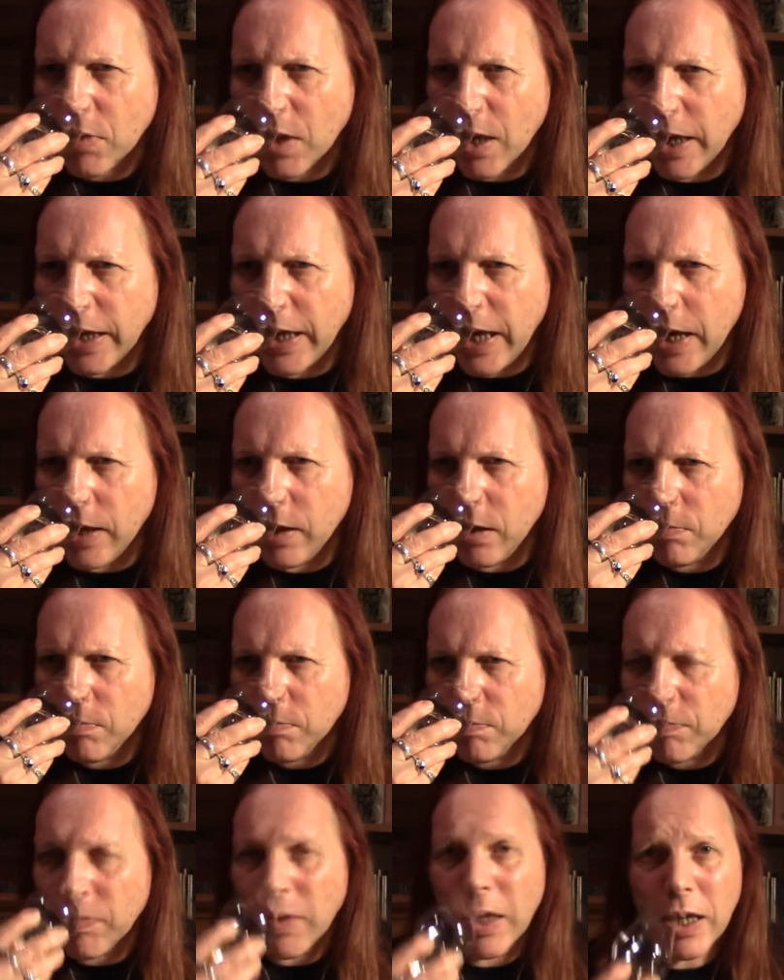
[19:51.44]
again,
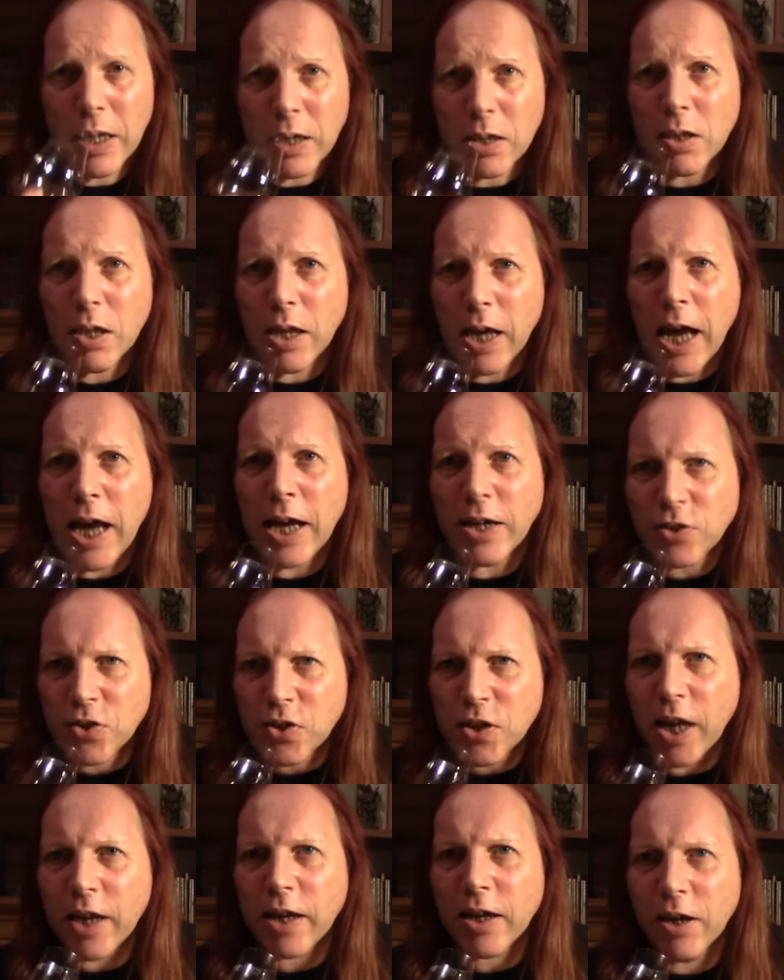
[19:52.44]
it has
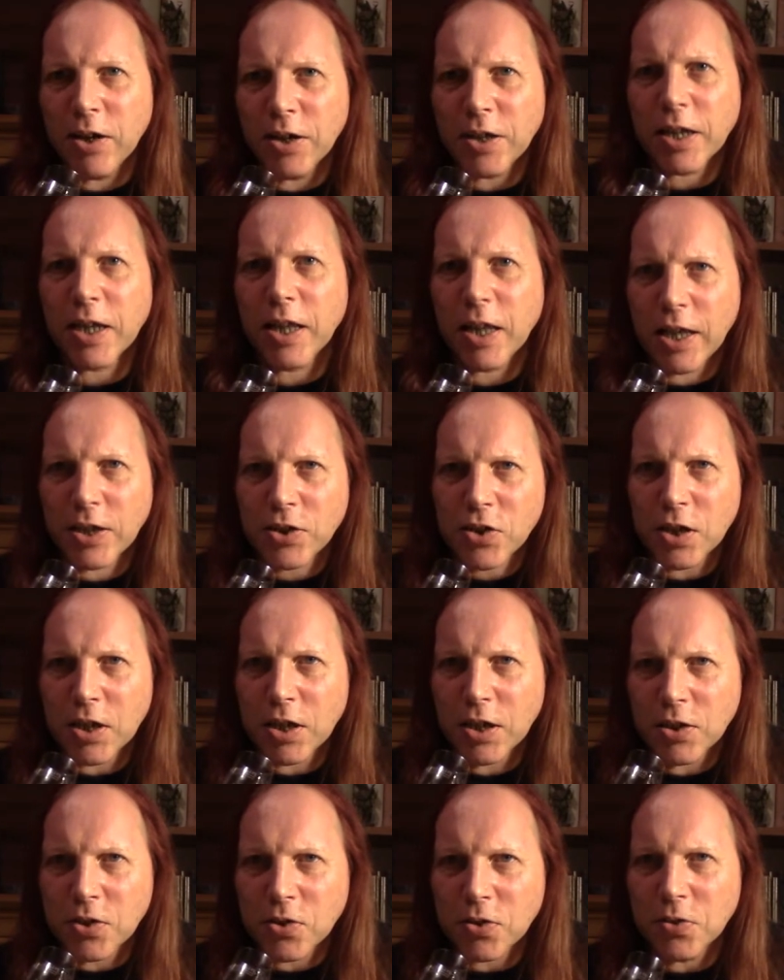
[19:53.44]
that kind of
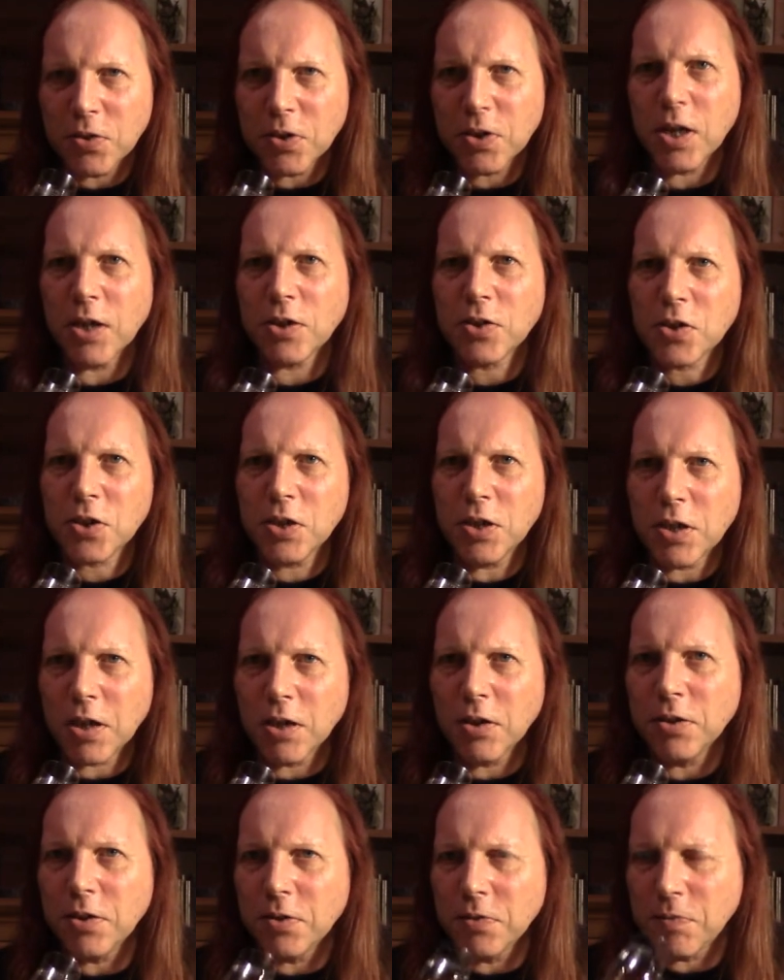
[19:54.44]
classically sort of dusty
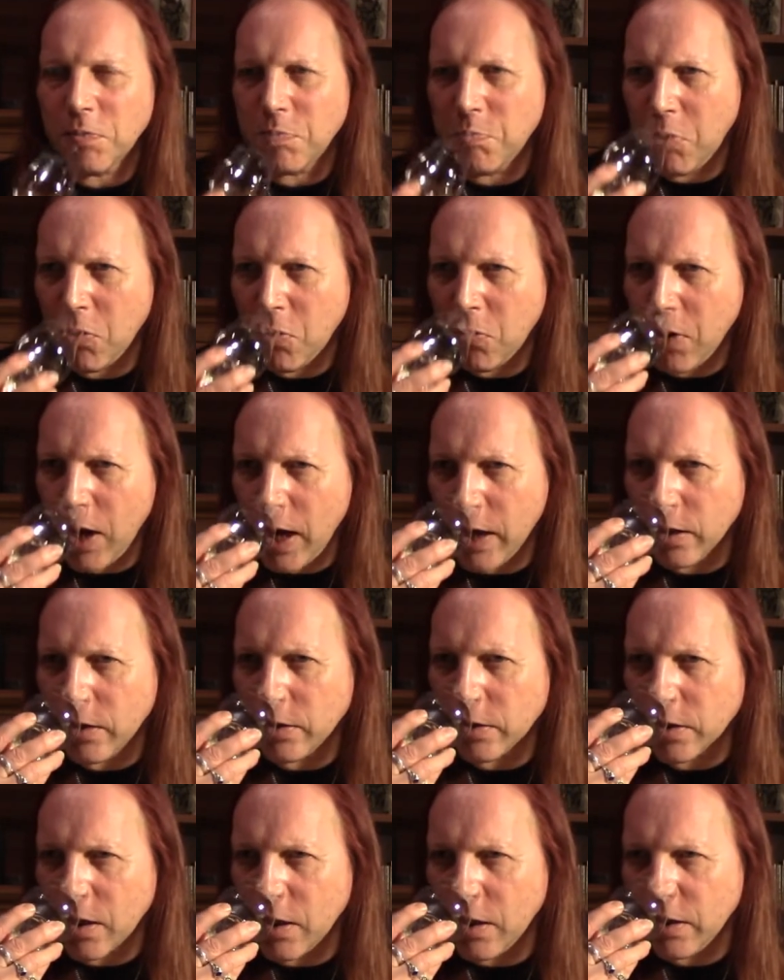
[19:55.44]
kind of Port
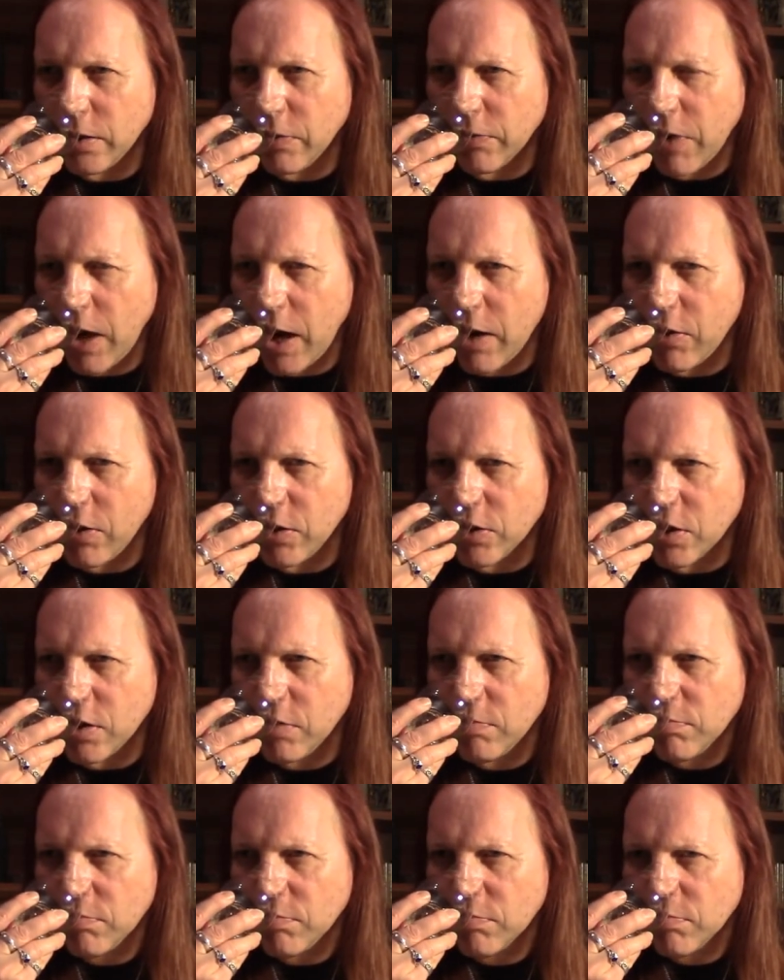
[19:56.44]
Ellen kind of character.